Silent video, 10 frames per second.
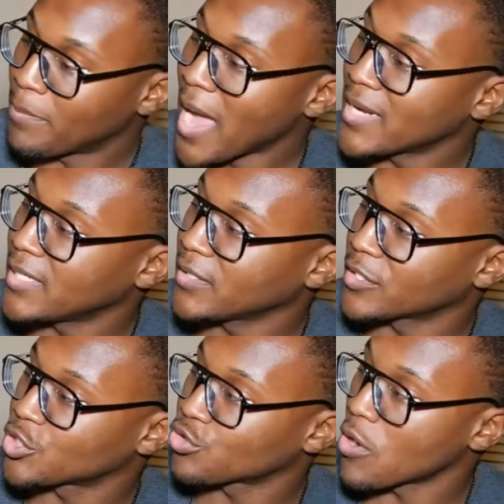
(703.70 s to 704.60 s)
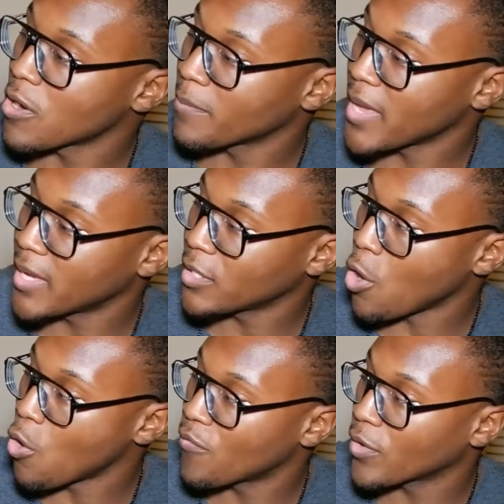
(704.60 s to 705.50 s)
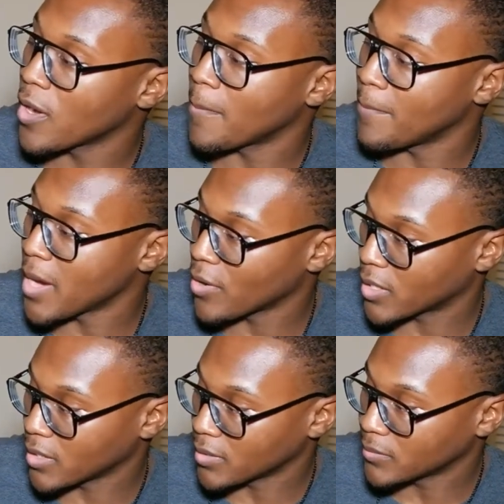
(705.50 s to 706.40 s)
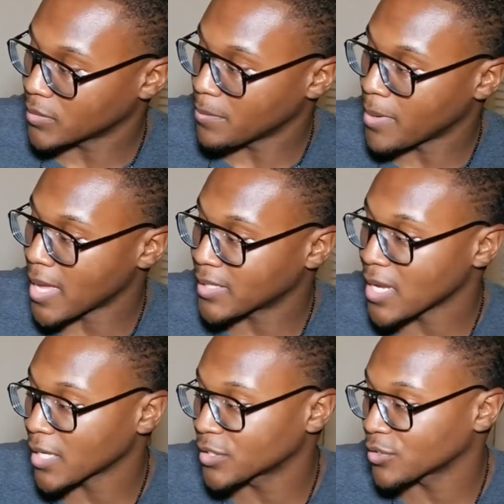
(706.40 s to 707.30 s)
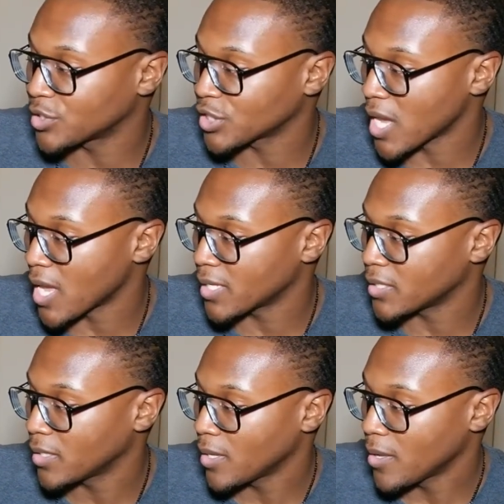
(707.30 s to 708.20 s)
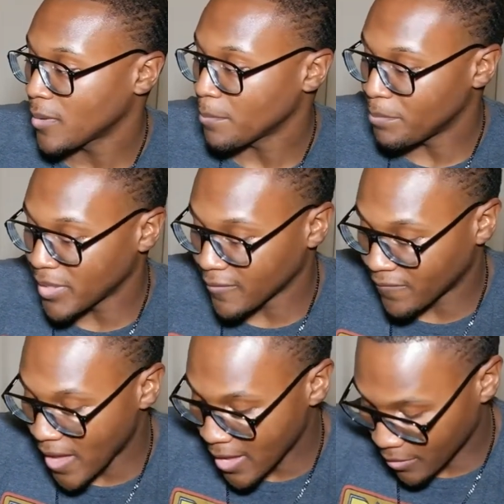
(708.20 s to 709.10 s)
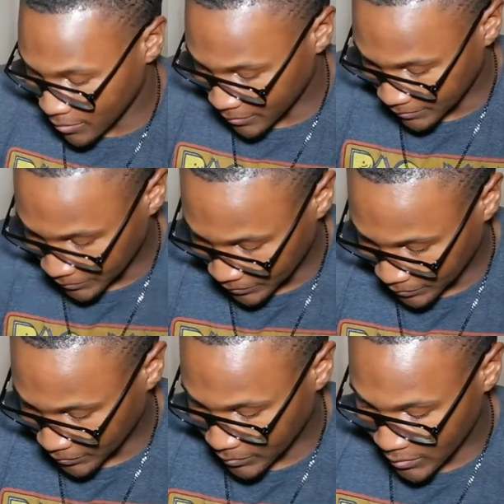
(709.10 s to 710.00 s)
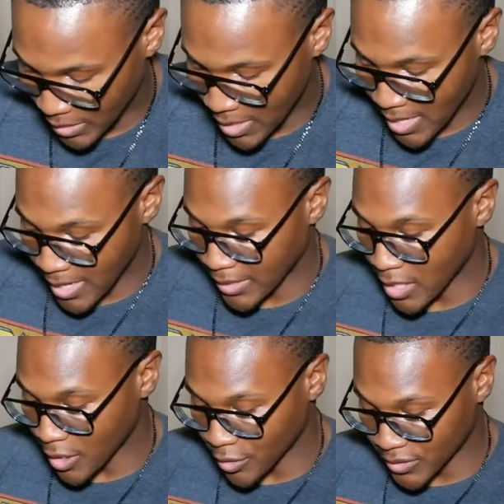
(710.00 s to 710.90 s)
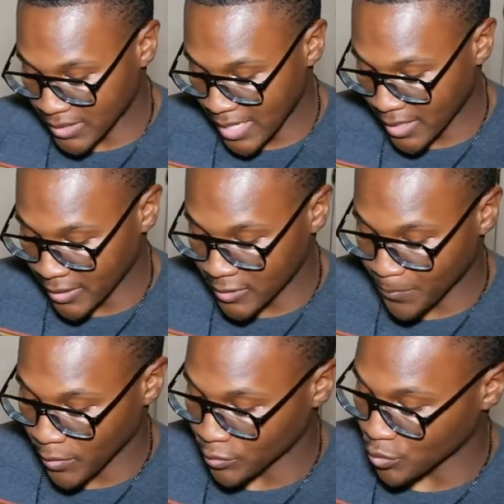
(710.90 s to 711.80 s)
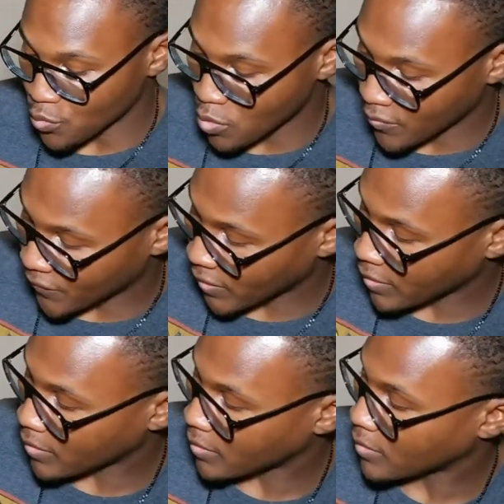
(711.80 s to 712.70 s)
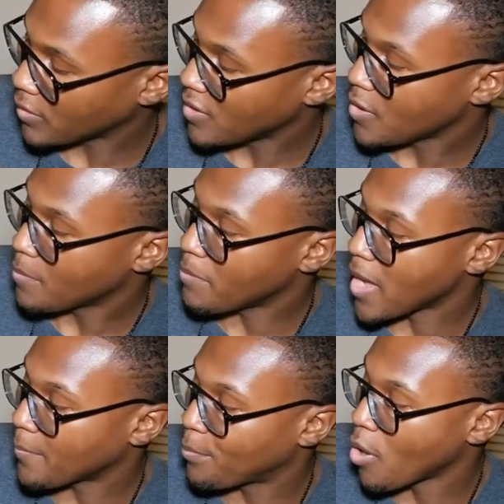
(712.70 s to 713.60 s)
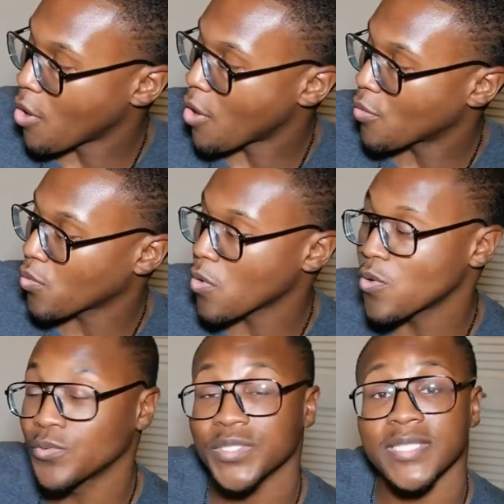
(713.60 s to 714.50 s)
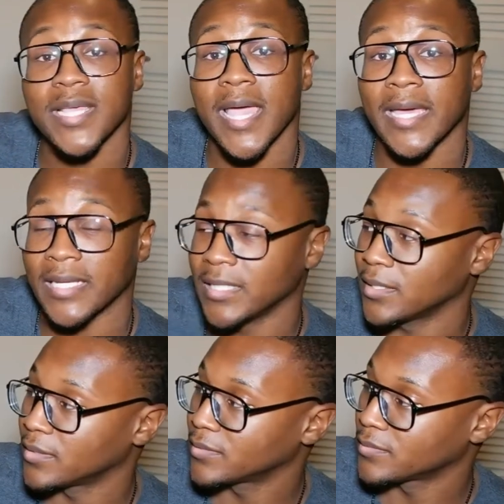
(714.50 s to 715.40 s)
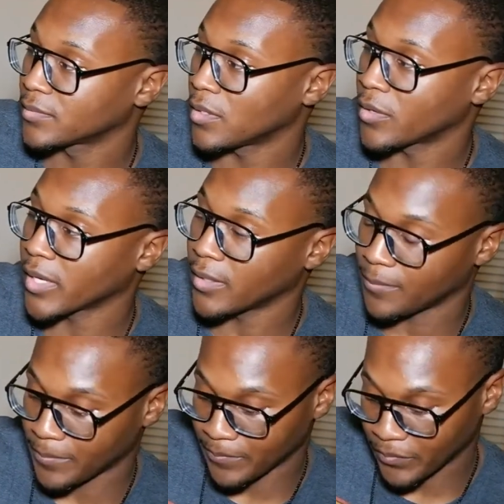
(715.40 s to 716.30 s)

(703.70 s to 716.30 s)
Binding the Strong Man Over America by Dr. John Benefiel, and Understanding Spiritual Warfare by Paul Rhodes Eddy. Okay?